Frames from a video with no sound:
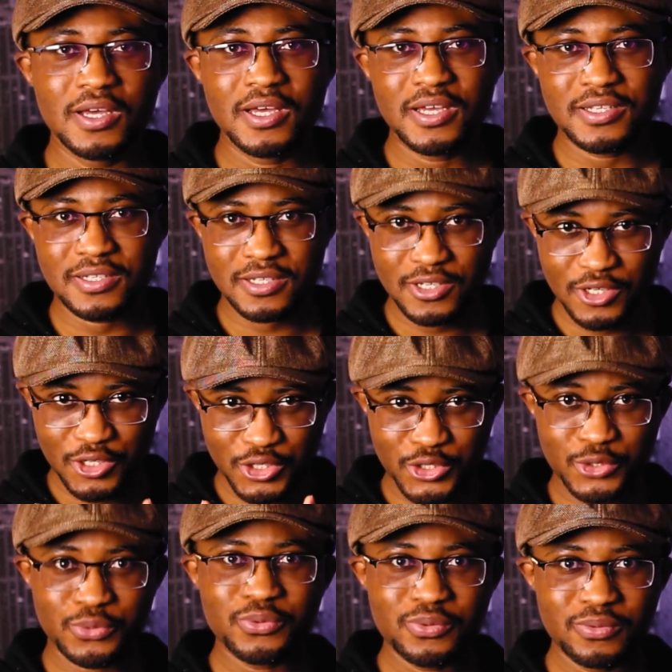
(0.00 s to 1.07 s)
is
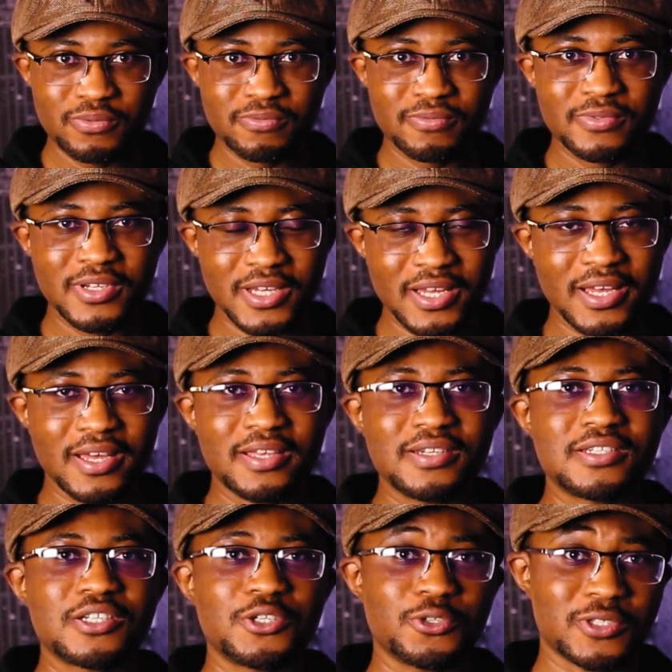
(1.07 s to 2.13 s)
you
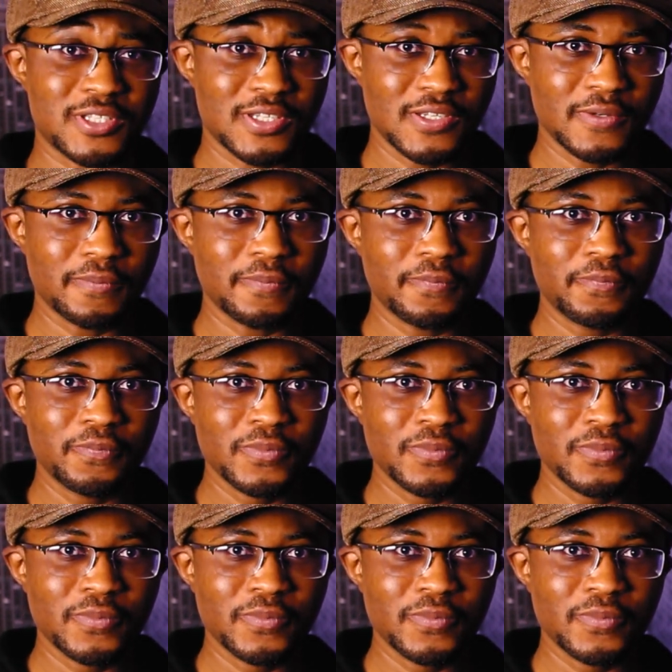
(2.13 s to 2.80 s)
and your team.